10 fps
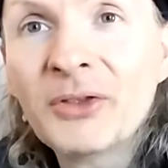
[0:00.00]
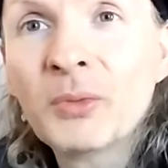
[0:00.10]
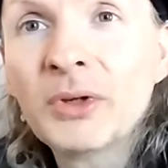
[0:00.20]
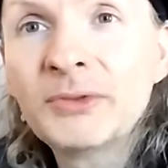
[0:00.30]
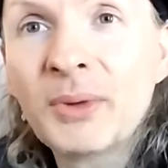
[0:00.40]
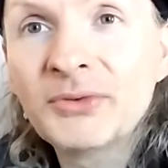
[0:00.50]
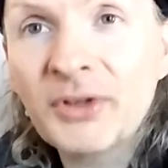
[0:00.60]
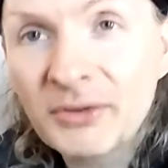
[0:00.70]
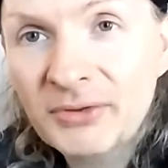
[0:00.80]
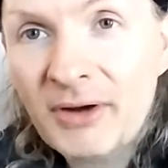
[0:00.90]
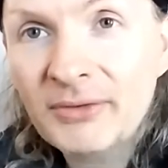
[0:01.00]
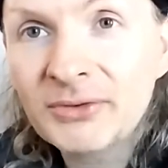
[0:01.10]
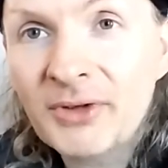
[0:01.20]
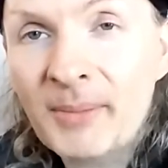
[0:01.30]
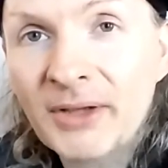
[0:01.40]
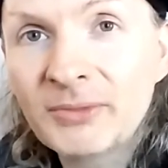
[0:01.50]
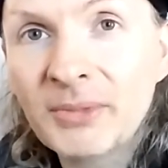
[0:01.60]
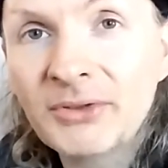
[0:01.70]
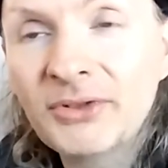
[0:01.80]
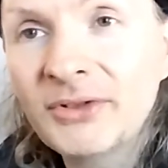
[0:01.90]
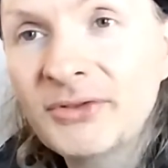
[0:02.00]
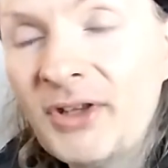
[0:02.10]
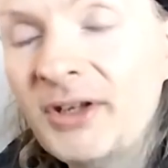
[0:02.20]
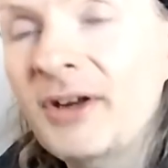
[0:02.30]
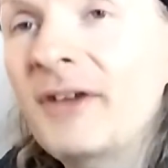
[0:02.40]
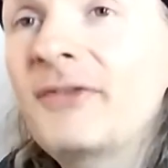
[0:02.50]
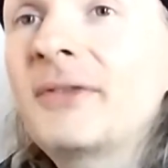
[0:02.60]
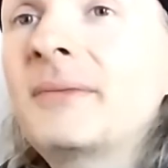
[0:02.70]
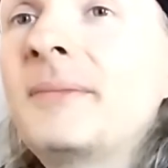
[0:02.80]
the world's most ear-traveled tremaximist, signing off.